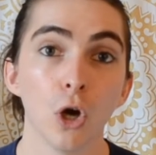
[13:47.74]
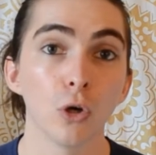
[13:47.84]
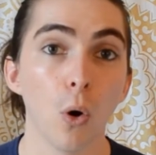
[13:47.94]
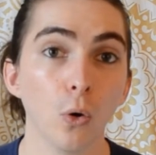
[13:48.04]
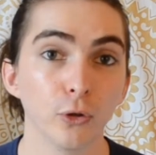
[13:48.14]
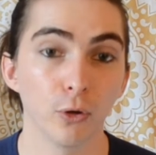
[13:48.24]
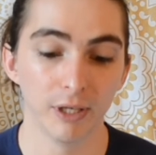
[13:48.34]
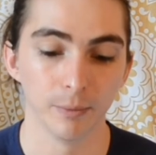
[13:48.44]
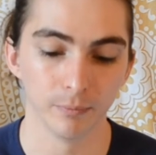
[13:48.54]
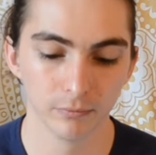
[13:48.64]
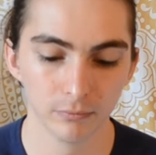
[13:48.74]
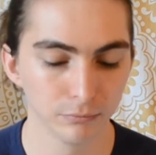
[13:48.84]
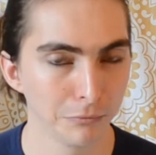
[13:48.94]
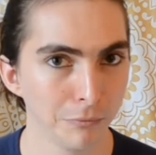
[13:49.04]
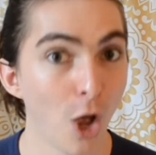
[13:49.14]
Cold cream.
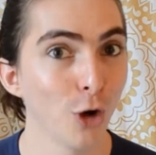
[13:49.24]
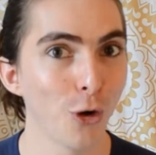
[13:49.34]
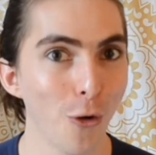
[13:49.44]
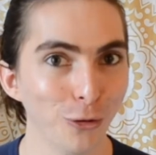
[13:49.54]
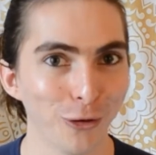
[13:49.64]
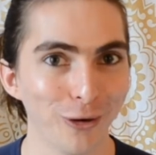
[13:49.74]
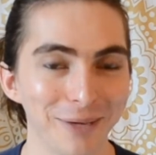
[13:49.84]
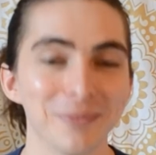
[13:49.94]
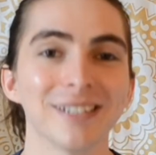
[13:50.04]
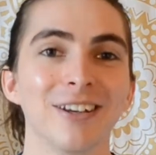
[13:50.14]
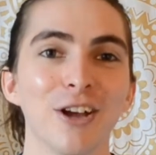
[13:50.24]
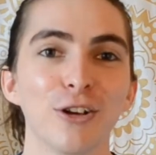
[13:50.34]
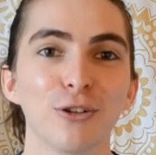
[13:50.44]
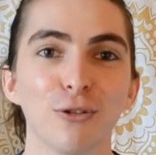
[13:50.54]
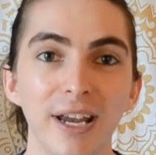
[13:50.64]
Cold creams,
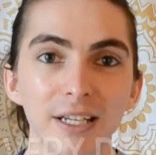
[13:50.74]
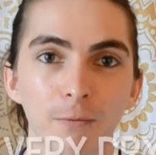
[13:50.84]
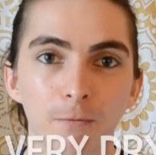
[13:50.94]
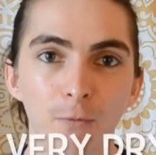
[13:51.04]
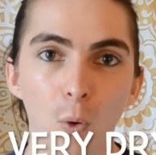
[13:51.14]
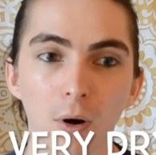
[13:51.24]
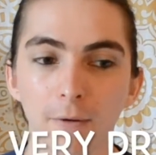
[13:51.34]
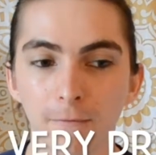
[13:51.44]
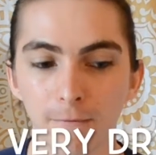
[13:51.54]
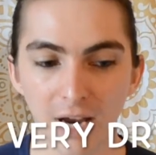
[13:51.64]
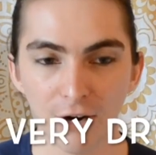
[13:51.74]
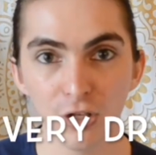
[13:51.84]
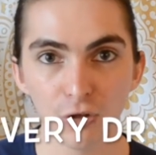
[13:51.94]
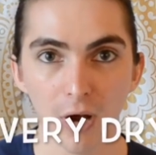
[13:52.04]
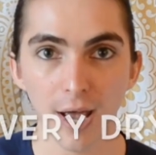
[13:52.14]
great for very
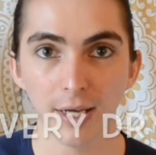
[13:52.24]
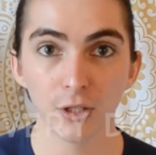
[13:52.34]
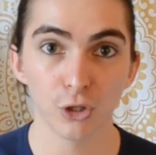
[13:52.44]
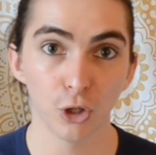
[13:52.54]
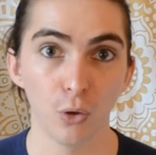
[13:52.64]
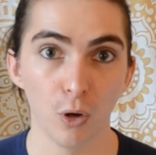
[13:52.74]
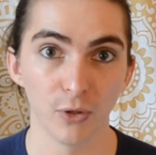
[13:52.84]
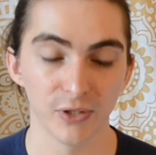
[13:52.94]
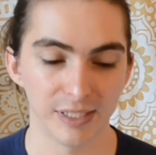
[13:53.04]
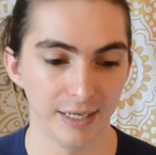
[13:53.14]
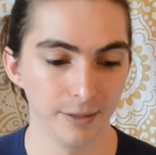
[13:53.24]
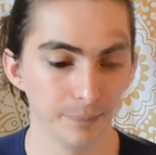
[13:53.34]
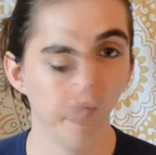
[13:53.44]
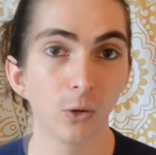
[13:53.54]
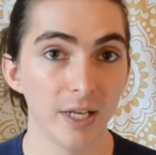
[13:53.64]
dry to normal skin.
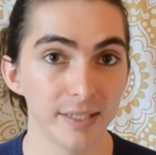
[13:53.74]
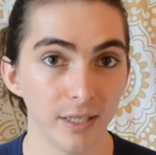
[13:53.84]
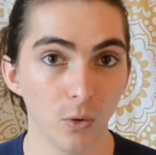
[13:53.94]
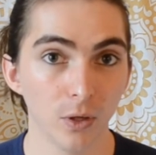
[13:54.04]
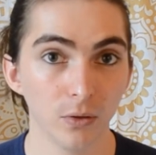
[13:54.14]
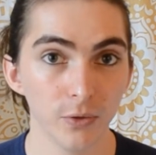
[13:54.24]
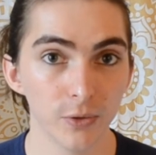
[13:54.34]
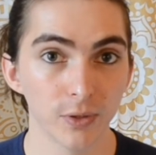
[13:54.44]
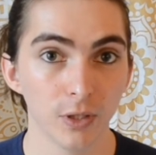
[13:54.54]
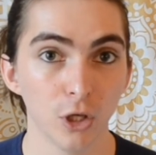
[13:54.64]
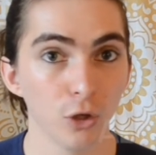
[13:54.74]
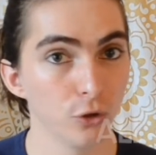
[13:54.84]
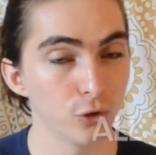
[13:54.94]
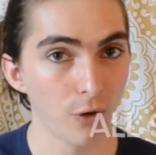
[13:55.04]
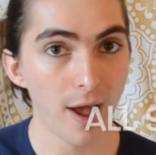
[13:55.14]
Cleansing oils,
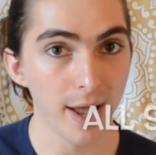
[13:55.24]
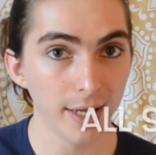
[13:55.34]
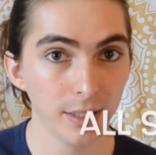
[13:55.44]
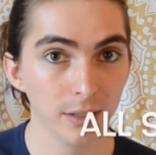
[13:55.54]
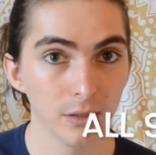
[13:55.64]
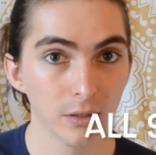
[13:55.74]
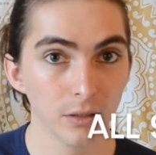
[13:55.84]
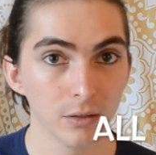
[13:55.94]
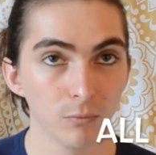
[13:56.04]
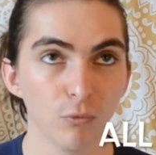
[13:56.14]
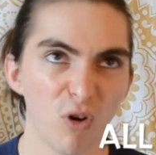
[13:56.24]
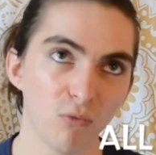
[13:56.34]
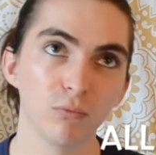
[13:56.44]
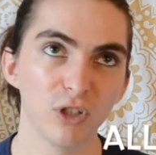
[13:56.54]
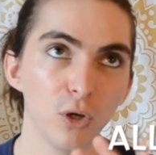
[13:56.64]
dry
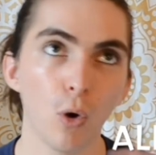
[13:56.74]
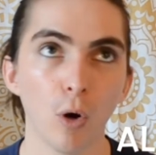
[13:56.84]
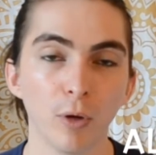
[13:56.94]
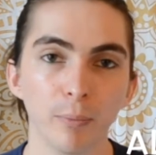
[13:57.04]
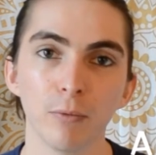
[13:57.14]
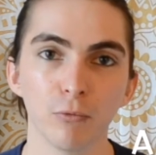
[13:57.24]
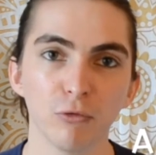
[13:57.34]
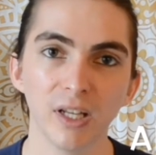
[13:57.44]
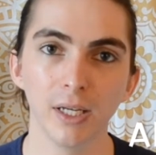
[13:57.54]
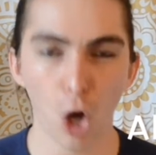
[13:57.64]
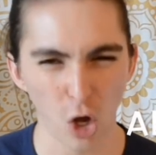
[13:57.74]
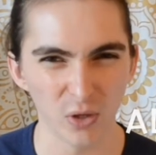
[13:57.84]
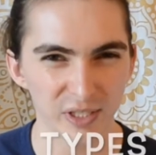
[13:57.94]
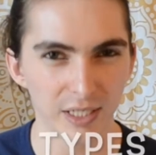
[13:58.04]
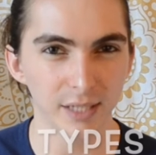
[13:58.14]
to normal, but really all
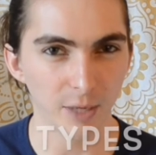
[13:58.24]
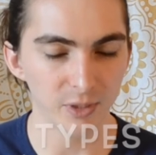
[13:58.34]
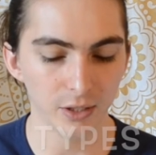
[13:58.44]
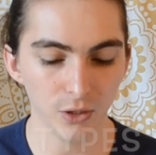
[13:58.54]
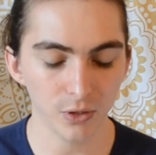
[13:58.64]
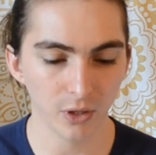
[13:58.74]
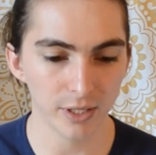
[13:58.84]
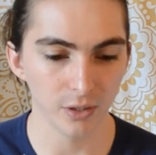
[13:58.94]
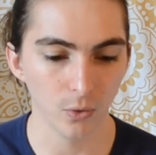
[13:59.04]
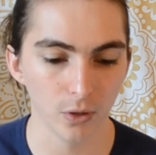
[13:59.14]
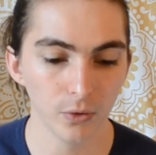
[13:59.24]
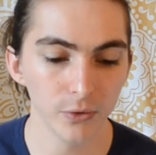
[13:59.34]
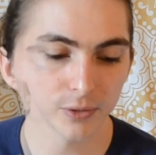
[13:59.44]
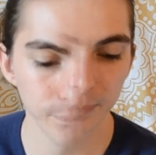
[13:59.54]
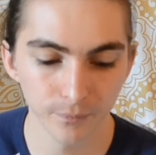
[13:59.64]
skin types can use cleansing oils.